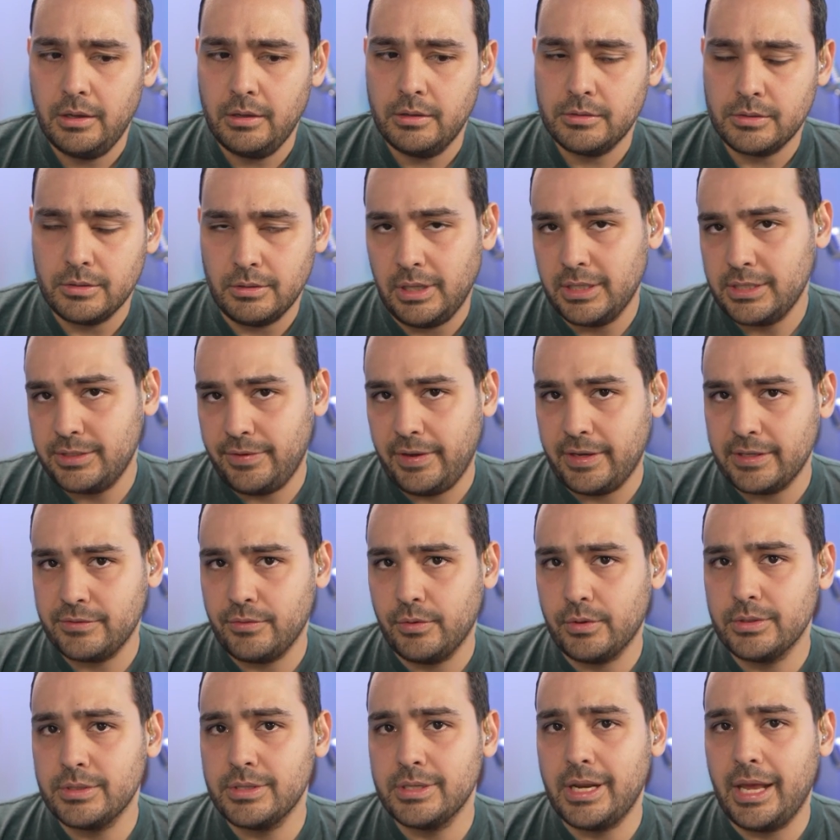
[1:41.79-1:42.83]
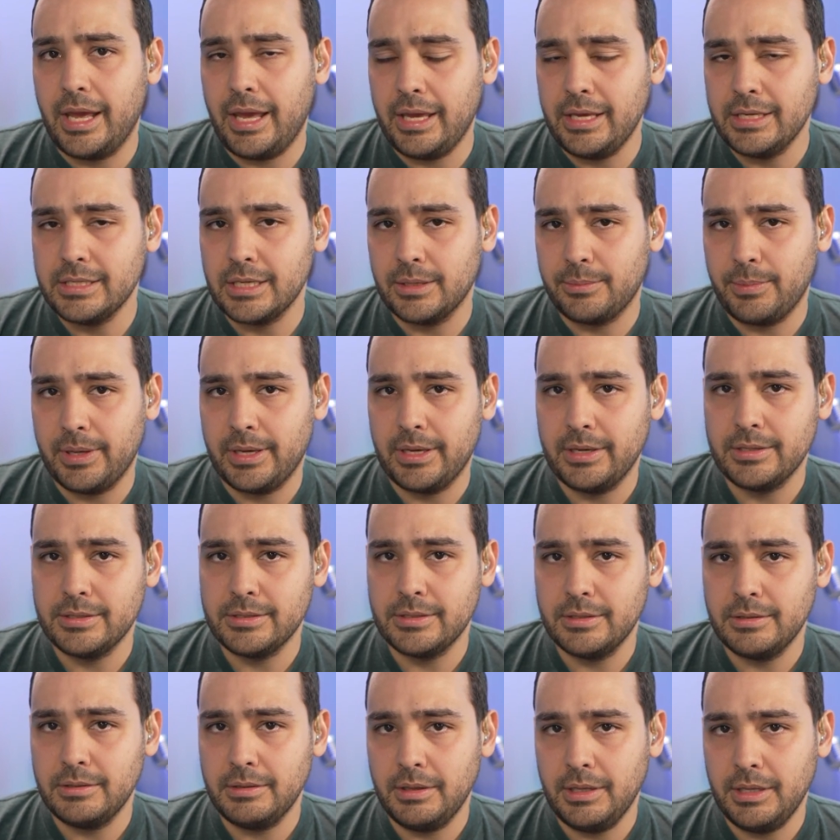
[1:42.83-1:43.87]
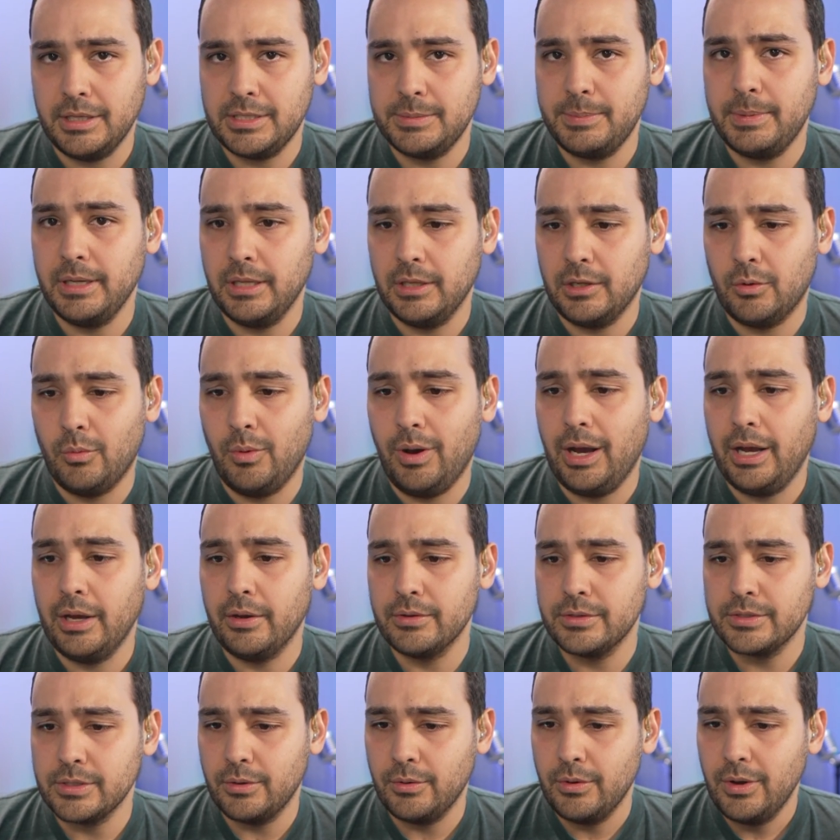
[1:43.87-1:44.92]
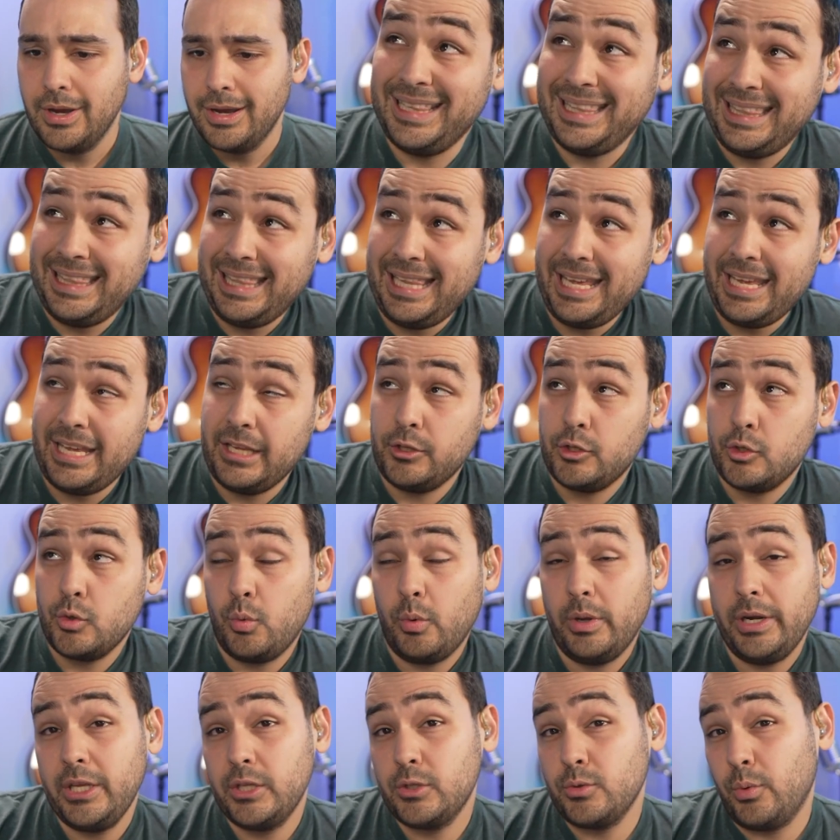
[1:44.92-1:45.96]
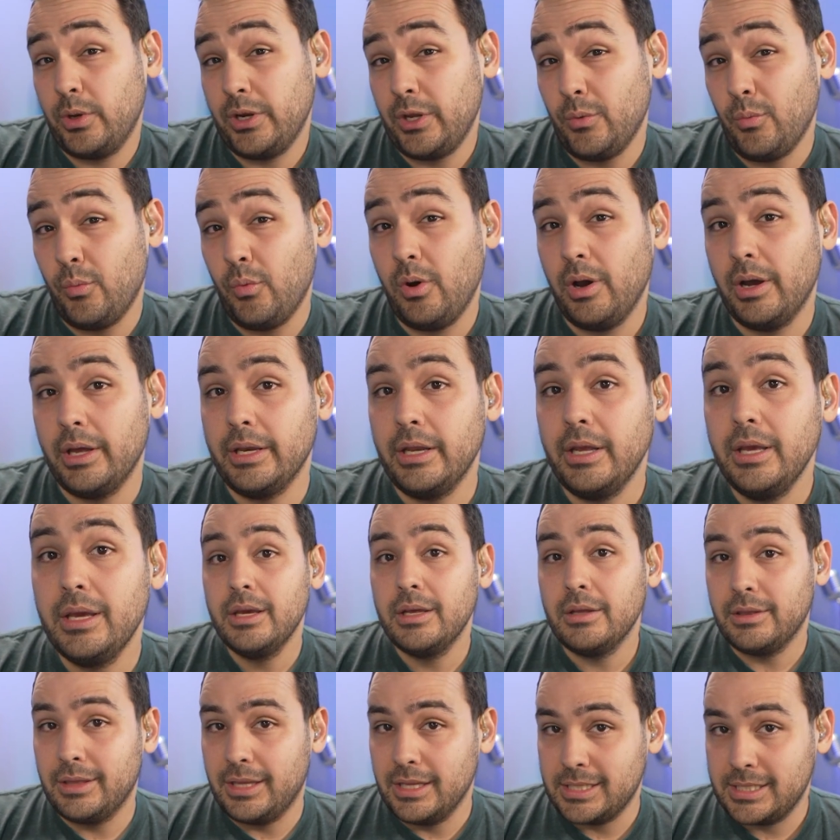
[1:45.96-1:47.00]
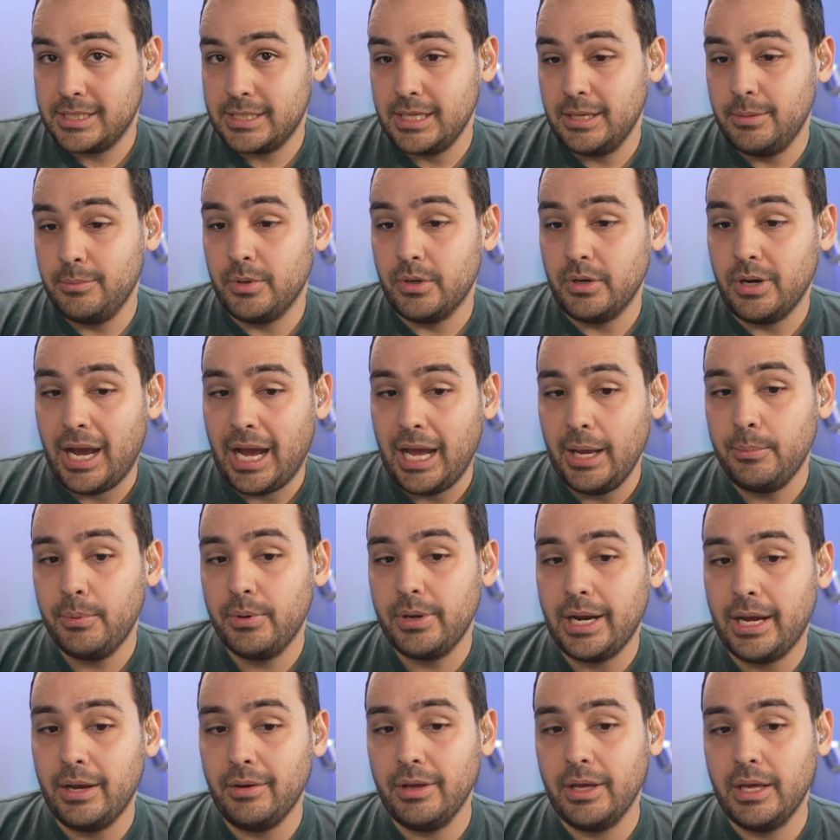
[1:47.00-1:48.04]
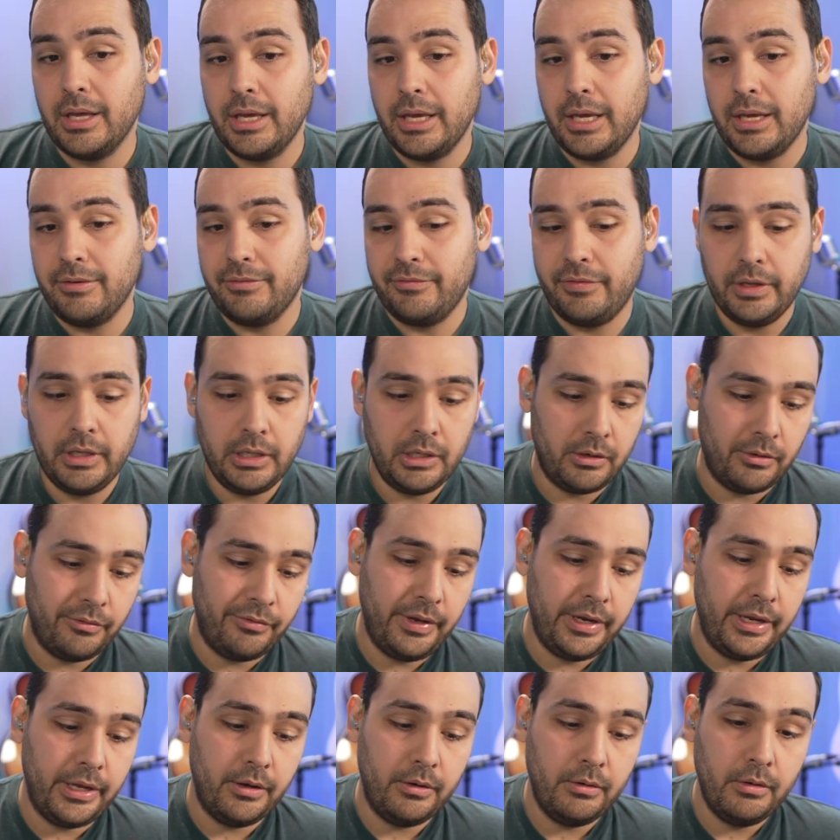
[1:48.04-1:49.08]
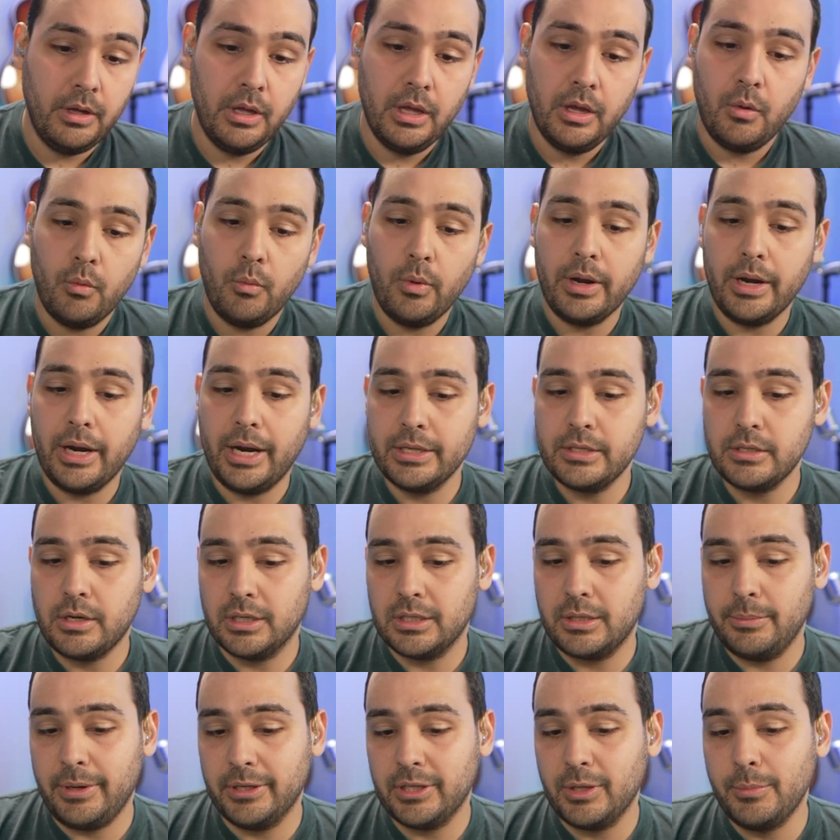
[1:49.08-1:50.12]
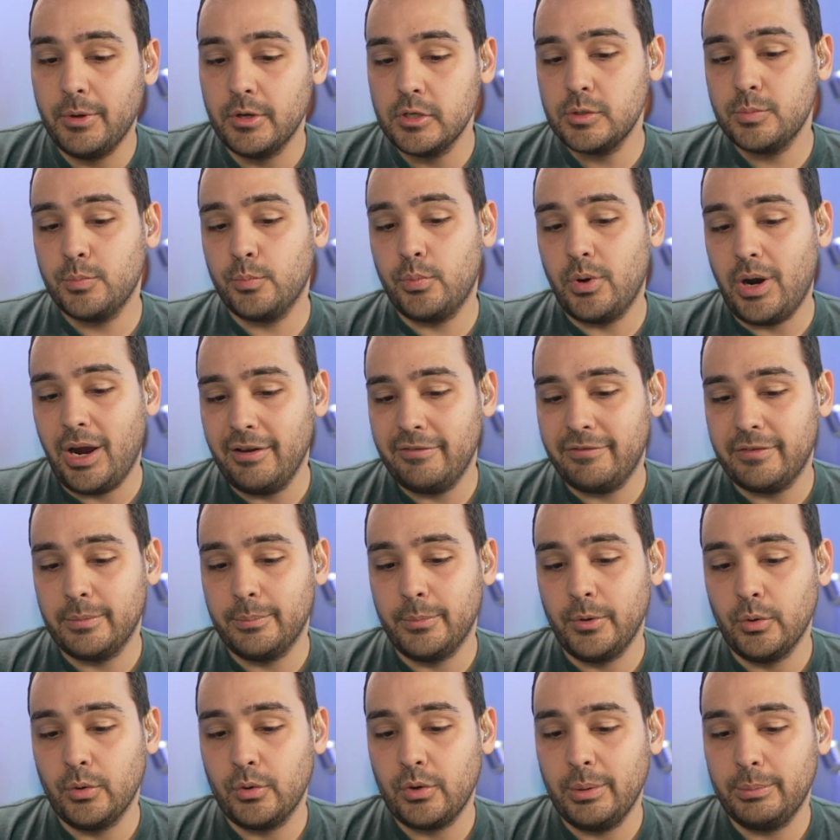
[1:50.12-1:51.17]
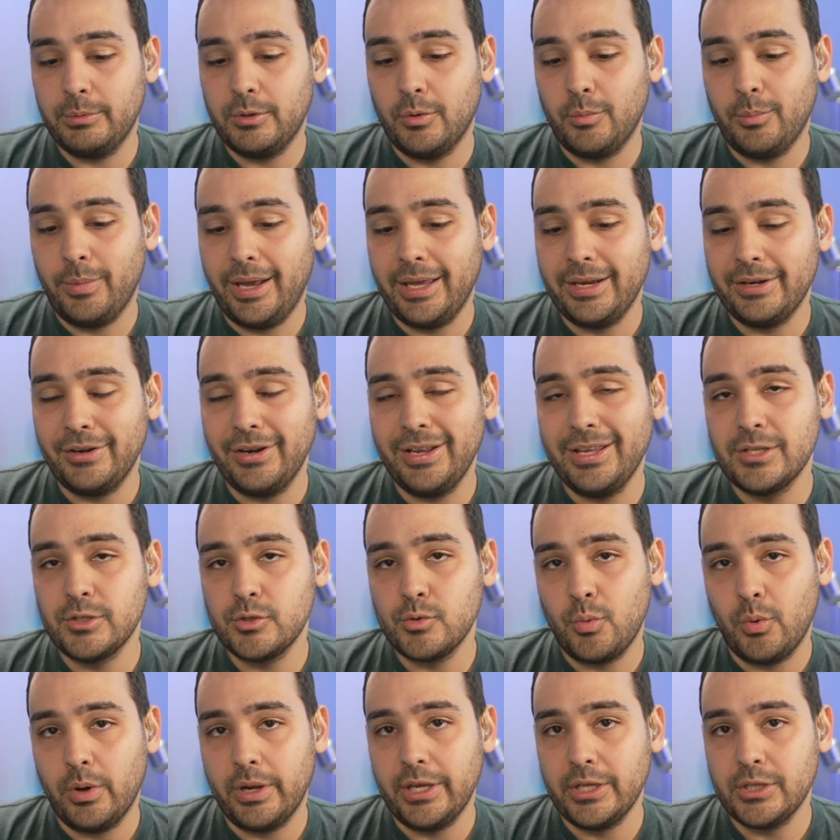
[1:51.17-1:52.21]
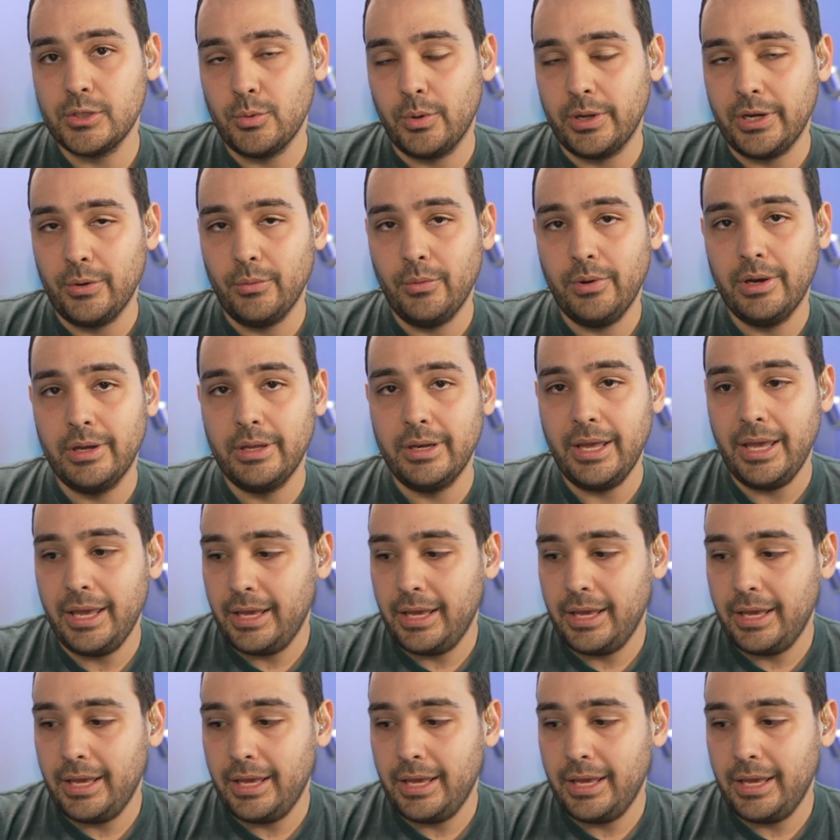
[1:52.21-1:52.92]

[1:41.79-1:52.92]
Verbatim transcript: So let's fast forward to that A S I C, because it's been a little while. So late twenty twenty-one, December, I put out a fun little video where I talked about the most profitable crypto miner in twenty twenty-one.